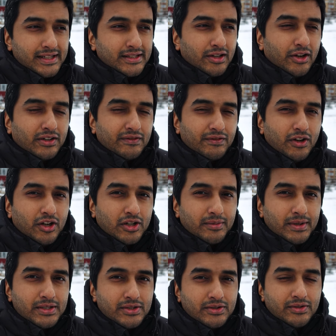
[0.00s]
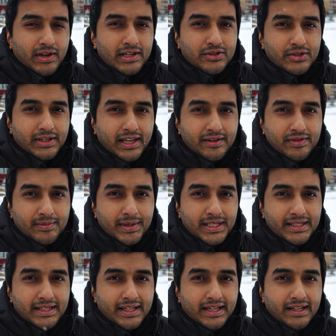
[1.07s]
There's a lot of documents I should take from
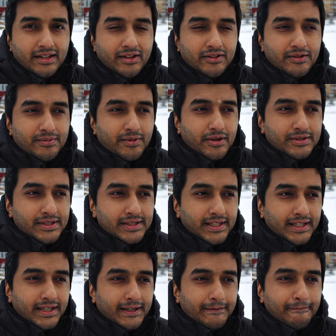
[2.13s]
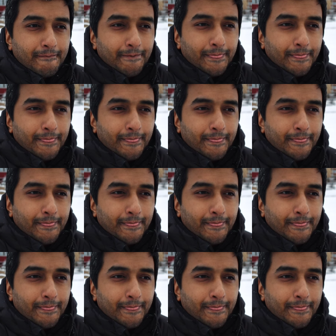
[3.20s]
India, a lot of process here.